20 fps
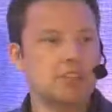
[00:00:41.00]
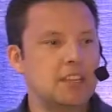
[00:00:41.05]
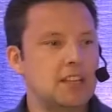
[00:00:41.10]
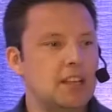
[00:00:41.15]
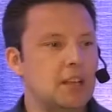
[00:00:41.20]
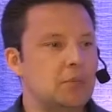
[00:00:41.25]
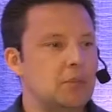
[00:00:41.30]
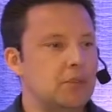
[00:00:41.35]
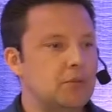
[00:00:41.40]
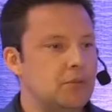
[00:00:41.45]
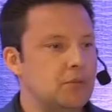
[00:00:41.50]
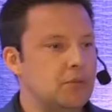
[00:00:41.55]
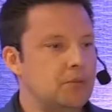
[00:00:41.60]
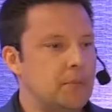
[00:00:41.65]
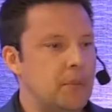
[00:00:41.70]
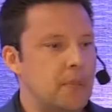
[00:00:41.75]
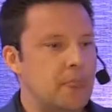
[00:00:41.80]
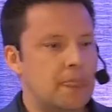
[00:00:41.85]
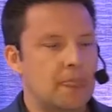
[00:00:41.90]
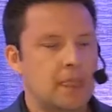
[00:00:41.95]
seen that before?
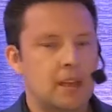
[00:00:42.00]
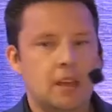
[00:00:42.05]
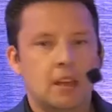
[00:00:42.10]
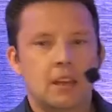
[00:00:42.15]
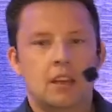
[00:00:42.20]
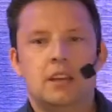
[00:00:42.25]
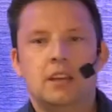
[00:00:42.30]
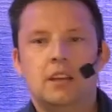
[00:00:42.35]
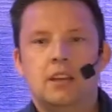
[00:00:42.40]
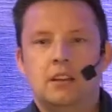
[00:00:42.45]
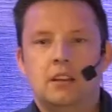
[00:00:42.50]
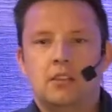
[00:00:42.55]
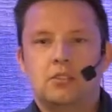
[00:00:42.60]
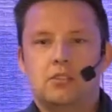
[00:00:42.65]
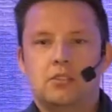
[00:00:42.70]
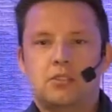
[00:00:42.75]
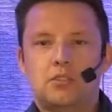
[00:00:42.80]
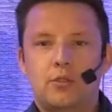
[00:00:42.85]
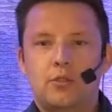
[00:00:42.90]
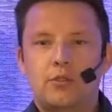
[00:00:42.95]

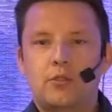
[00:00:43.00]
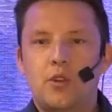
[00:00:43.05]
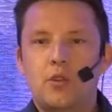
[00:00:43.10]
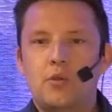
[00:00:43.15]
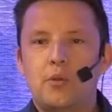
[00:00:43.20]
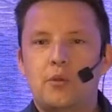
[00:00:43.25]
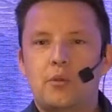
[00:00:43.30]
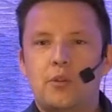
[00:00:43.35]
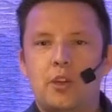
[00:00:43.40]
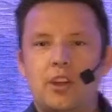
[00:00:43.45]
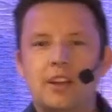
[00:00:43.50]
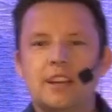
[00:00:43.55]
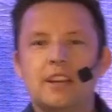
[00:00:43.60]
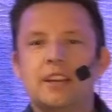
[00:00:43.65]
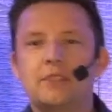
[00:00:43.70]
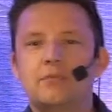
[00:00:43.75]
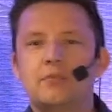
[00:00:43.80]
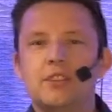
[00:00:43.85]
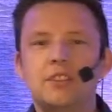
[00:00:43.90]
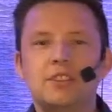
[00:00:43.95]
Sort of know where we're going?
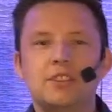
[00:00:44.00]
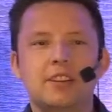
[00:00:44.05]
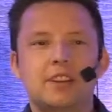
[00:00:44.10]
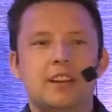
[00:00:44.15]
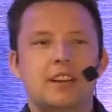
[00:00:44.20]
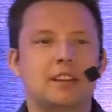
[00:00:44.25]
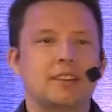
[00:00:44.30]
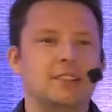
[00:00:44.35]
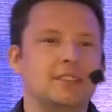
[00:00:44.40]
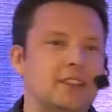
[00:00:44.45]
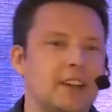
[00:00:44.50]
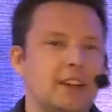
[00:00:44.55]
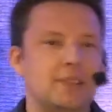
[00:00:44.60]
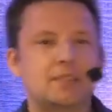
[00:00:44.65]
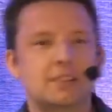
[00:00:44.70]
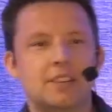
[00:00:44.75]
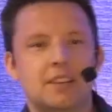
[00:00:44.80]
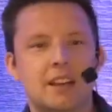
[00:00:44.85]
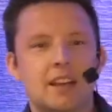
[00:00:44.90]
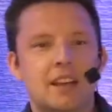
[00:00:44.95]
Now in Windhoek,
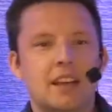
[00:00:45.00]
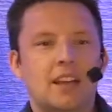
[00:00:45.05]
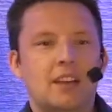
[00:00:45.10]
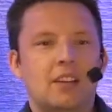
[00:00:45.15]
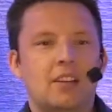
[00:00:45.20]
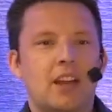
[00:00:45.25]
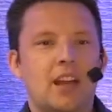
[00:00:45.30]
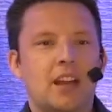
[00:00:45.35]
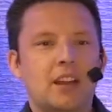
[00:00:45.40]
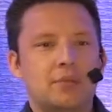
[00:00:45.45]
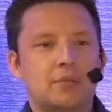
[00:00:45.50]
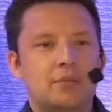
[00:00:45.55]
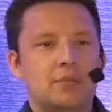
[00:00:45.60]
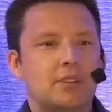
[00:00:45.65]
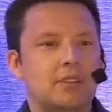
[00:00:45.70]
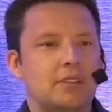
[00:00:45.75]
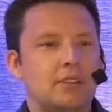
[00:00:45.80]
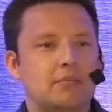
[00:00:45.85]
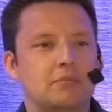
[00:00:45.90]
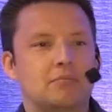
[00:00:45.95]
I've kind of
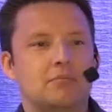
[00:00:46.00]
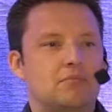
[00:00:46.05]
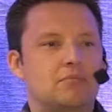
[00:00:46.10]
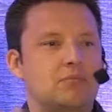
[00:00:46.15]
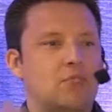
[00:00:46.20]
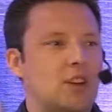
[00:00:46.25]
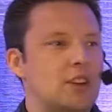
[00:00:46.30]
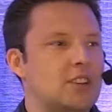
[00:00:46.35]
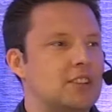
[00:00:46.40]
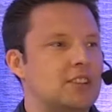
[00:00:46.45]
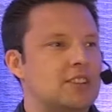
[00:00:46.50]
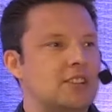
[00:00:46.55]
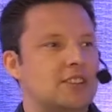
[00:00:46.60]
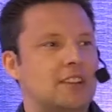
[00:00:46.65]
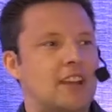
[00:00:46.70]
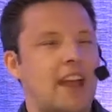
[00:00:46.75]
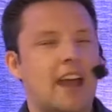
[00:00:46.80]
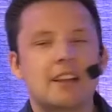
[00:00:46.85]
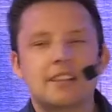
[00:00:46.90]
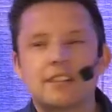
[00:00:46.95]
gone
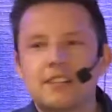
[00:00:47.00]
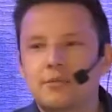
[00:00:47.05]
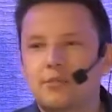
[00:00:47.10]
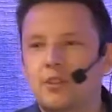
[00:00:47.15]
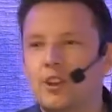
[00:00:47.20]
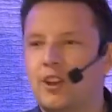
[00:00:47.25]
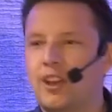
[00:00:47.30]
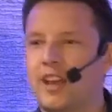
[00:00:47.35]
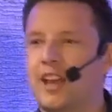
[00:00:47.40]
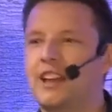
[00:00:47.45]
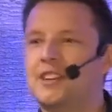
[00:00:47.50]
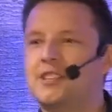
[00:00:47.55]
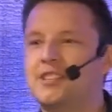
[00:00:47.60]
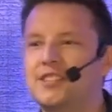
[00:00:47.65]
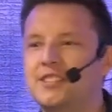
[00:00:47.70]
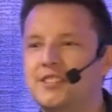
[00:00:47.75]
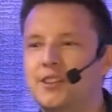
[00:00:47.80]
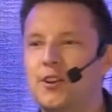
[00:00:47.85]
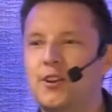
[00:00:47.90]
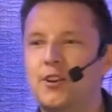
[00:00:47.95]
scouting for
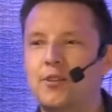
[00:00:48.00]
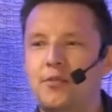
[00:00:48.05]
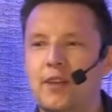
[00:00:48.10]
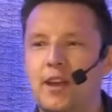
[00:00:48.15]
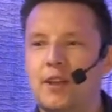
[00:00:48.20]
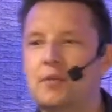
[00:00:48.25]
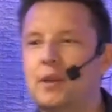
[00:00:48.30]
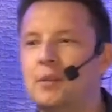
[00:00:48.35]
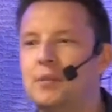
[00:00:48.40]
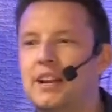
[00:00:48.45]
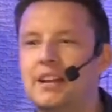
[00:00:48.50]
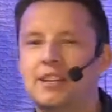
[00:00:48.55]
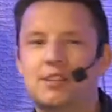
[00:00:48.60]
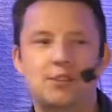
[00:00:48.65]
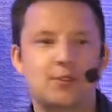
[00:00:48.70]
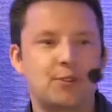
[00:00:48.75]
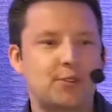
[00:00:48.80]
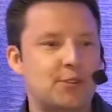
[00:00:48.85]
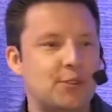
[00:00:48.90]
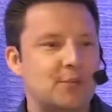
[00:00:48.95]
locations and only found maybe like
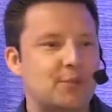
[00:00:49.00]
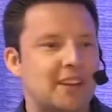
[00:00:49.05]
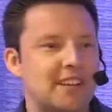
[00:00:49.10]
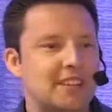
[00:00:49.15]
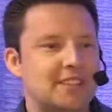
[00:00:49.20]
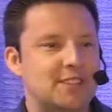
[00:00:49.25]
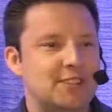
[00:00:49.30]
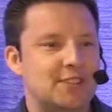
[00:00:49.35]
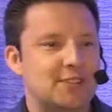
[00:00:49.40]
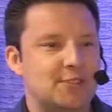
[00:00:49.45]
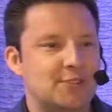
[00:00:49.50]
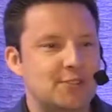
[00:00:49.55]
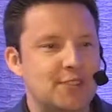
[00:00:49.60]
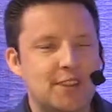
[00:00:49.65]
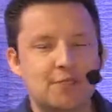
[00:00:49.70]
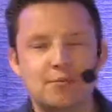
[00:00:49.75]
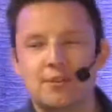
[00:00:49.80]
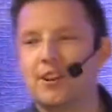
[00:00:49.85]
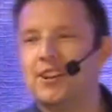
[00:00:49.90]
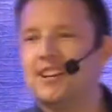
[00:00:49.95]
2 or 3 places to do
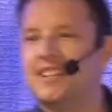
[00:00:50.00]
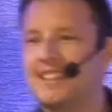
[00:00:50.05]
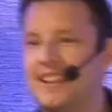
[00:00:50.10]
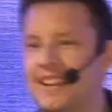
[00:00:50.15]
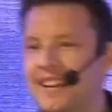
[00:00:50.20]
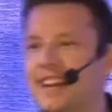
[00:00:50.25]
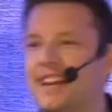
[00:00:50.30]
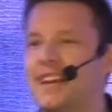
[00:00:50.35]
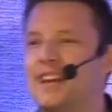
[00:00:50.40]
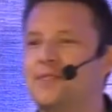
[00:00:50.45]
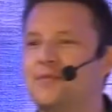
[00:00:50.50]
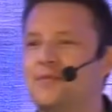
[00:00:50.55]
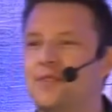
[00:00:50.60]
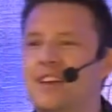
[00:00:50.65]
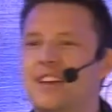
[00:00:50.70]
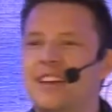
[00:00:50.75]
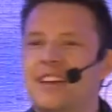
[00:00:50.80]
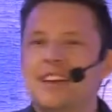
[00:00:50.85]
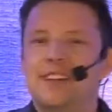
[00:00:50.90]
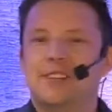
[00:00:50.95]
that. We don't exactly have
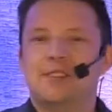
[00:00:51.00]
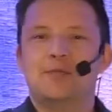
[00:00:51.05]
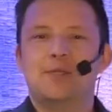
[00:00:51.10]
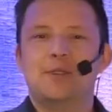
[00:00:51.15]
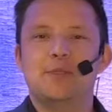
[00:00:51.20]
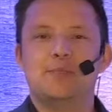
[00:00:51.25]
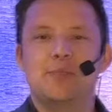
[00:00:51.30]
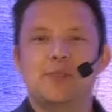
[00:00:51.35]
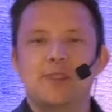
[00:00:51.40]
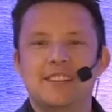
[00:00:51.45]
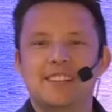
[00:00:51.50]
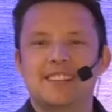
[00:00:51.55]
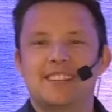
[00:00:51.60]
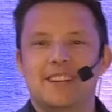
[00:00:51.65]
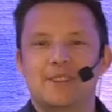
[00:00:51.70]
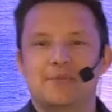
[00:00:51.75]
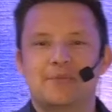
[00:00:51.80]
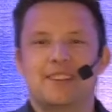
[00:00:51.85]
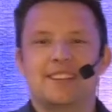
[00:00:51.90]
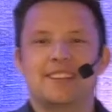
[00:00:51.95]
too many buildings
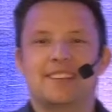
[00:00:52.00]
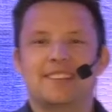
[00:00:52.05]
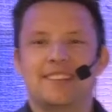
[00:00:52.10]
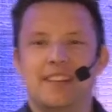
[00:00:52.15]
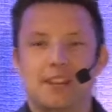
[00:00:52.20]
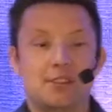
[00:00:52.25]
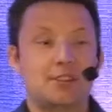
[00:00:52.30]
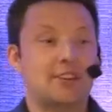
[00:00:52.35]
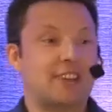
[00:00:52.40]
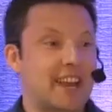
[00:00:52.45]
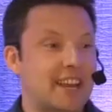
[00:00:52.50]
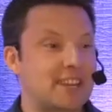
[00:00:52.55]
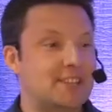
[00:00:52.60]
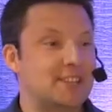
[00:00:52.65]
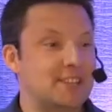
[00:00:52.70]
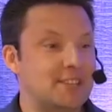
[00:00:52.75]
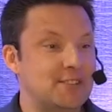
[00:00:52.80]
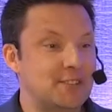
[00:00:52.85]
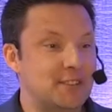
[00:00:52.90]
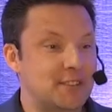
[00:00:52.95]
that you can
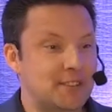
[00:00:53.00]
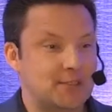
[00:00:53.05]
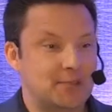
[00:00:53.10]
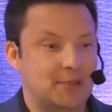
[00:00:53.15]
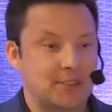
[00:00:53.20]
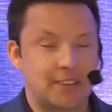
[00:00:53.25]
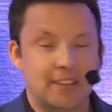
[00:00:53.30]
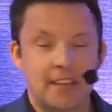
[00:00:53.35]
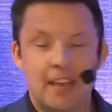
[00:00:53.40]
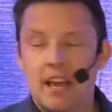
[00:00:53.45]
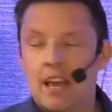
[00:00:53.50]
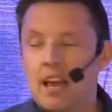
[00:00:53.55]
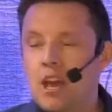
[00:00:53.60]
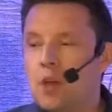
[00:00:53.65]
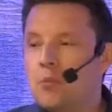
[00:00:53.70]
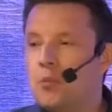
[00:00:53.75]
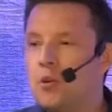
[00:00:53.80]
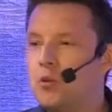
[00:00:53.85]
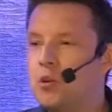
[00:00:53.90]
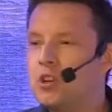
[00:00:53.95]
actually do this with.
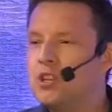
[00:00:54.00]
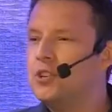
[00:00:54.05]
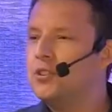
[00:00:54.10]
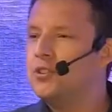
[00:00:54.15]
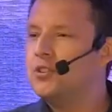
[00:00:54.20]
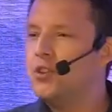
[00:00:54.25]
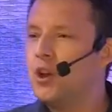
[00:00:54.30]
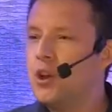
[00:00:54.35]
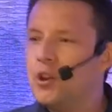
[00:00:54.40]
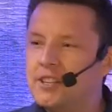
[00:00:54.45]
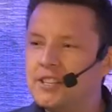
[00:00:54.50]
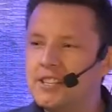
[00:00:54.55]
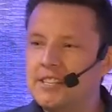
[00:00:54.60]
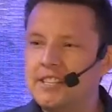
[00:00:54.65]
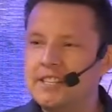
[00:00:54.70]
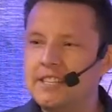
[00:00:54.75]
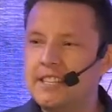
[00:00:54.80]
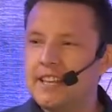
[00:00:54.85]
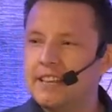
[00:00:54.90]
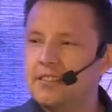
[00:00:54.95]
But what you'll
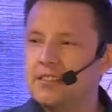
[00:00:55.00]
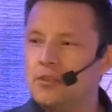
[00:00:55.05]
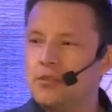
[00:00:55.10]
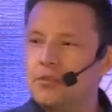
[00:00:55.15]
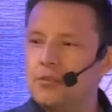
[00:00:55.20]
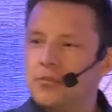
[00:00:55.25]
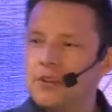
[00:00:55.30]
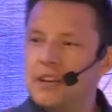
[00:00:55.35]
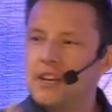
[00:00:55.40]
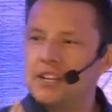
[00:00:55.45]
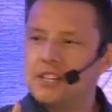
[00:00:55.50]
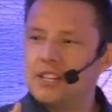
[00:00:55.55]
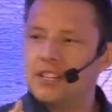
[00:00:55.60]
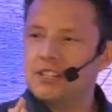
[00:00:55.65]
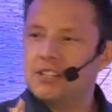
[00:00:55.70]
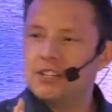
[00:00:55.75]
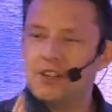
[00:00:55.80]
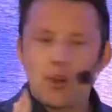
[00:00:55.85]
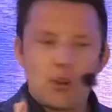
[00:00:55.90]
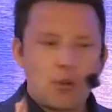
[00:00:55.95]
notice is that the reflection
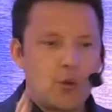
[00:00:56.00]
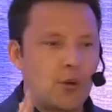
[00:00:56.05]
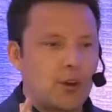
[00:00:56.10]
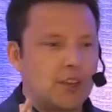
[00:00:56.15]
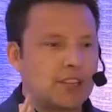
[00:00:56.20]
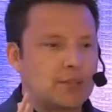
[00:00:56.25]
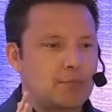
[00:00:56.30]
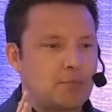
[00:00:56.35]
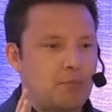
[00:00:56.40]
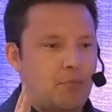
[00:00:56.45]
is not always